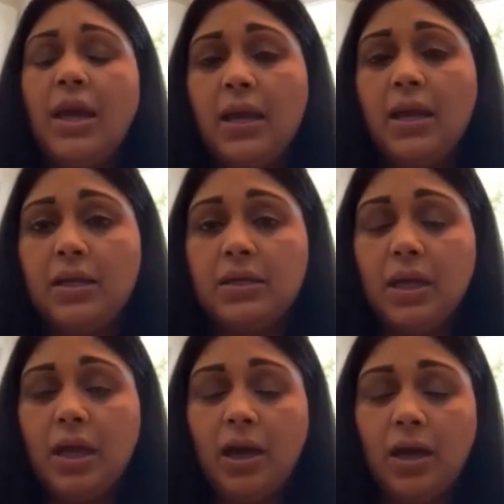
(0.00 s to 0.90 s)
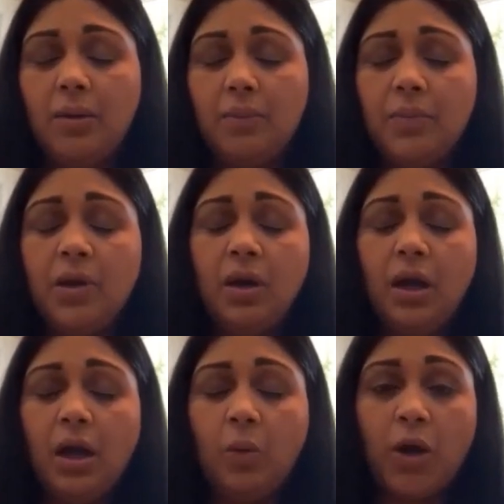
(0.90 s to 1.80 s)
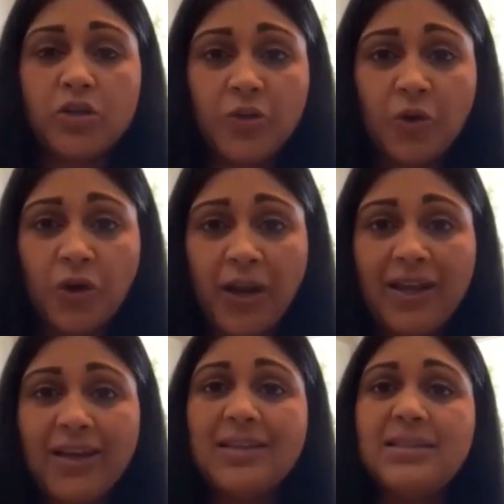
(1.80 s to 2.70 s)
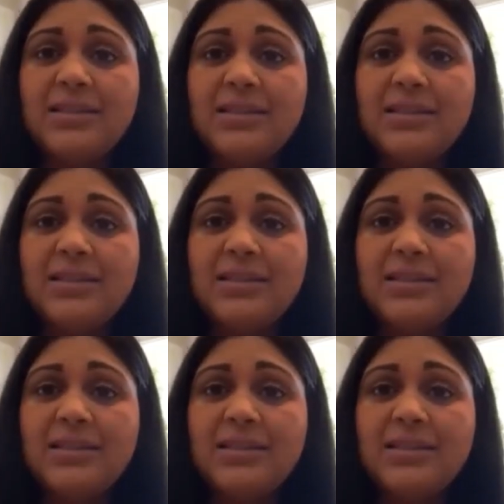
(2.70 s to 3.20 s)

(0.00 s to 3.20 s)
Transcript: and washing their hands,